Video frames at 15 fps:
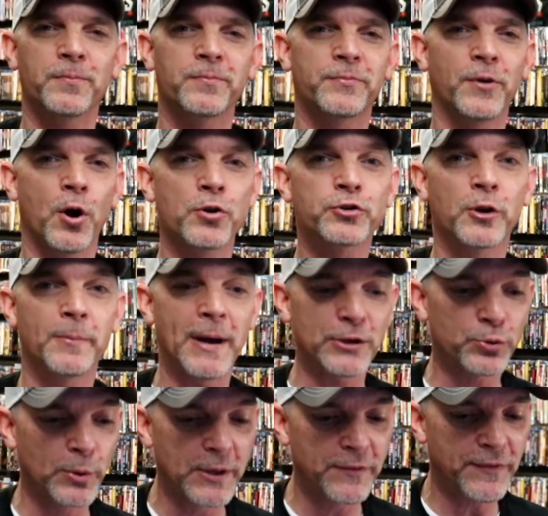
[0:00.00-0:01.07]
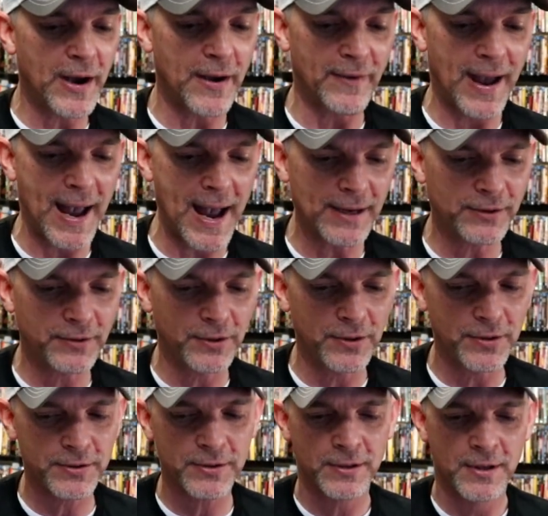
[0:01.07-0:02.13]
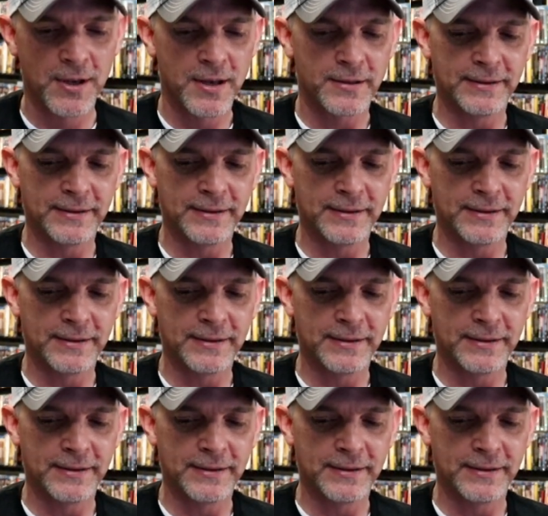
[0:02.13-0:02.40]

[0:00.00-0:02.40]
those are my 25 actors.